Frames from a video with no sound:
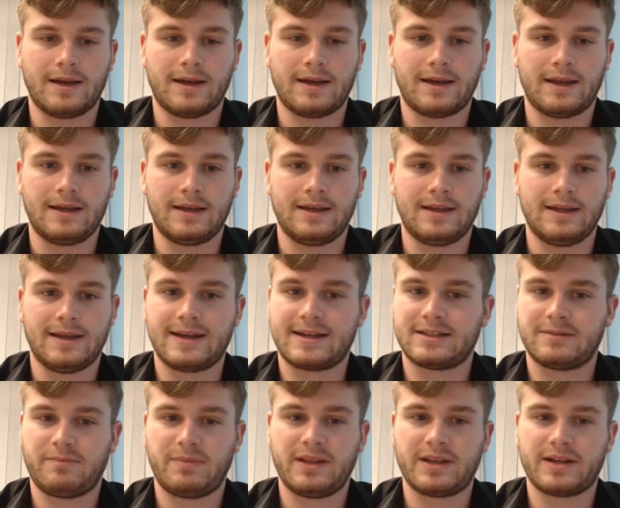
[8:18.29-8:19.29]

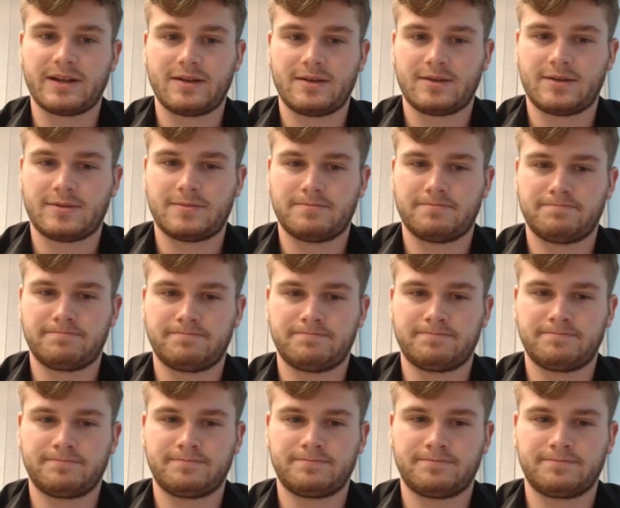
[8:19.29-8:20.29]
ADX period.
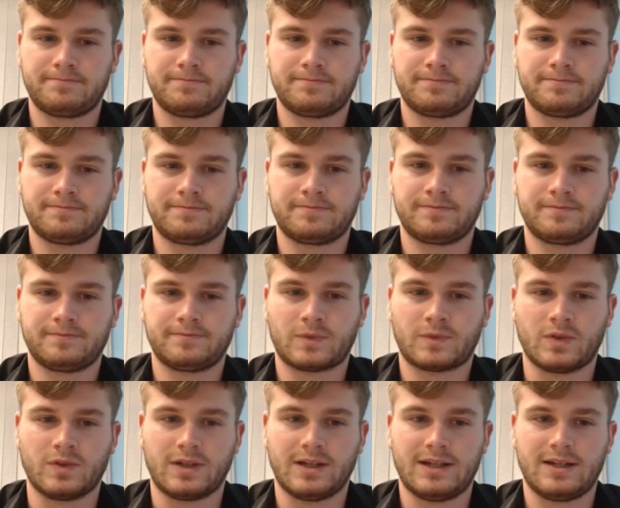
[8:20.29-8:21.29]

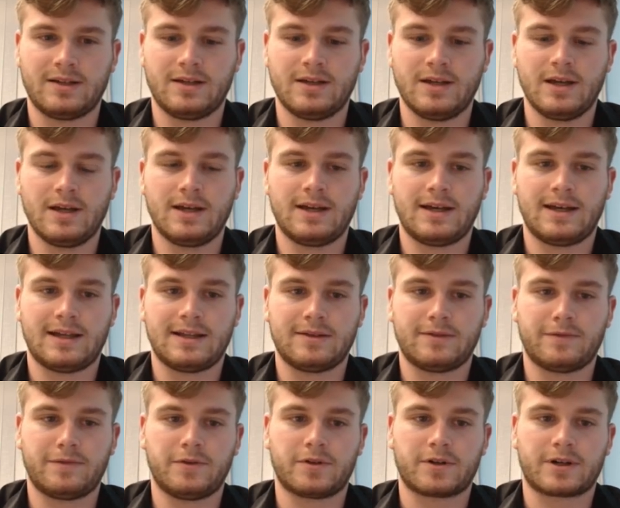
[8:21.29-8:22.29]
Okay,
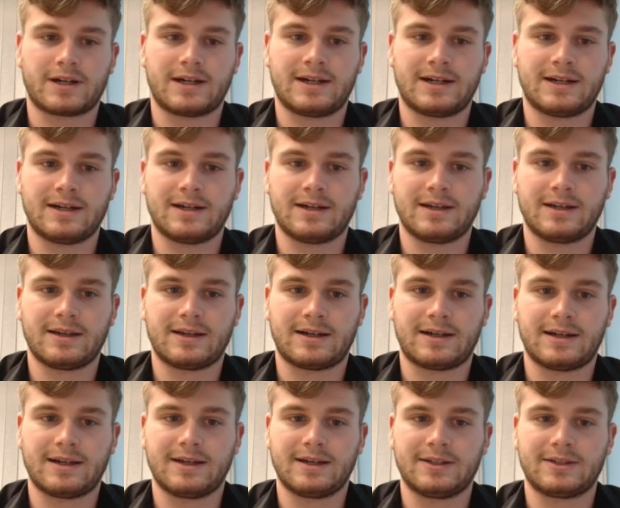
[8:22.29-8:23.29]
and for I
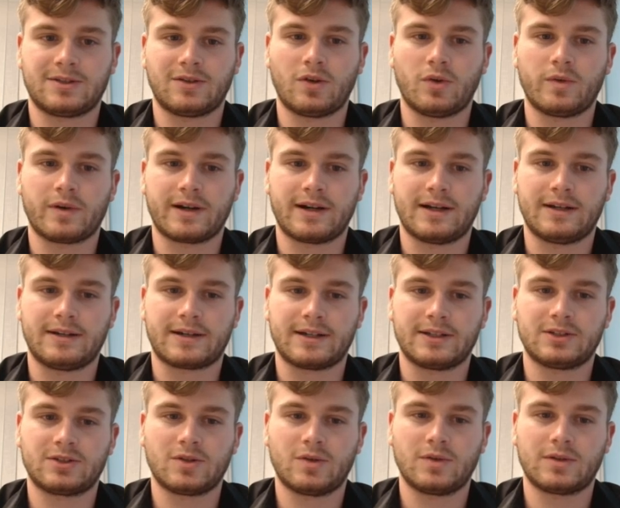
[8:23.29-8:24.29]
is lower than
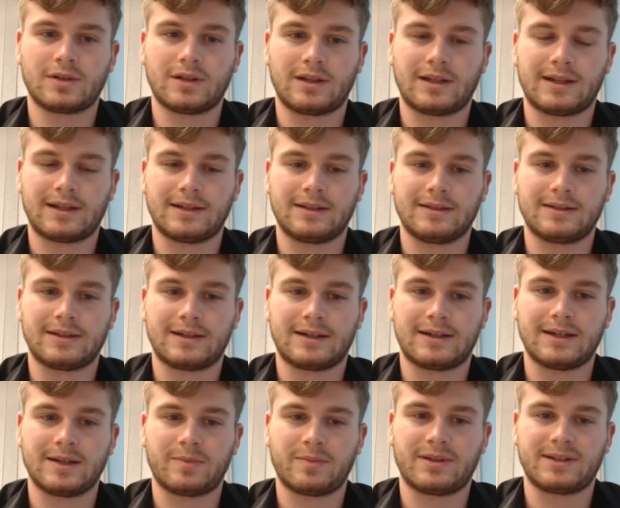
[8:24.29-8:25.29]
arrays total, and
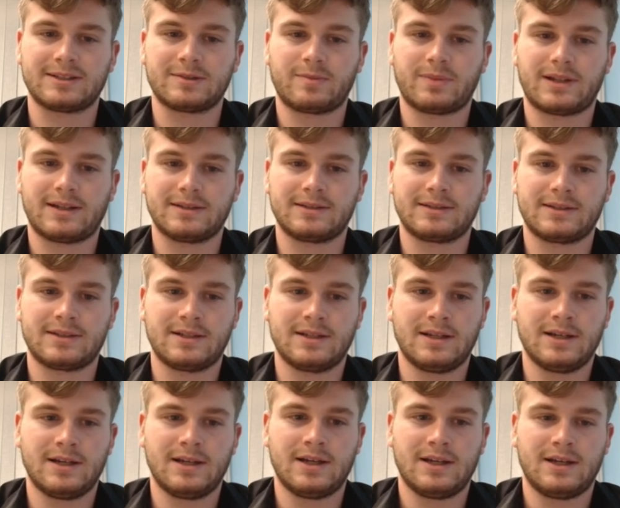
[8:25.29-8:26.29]
I plus plus.
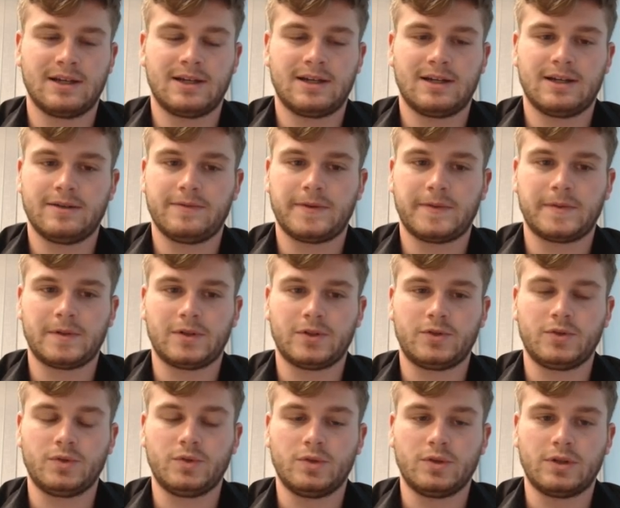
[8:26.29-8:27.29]
We will
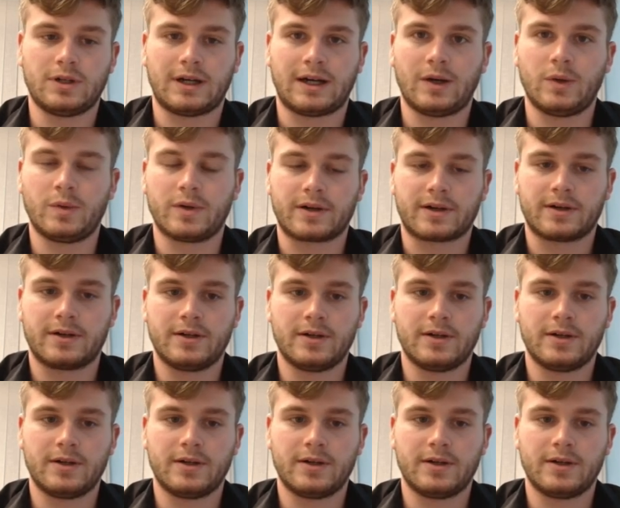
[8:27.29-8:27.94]
do our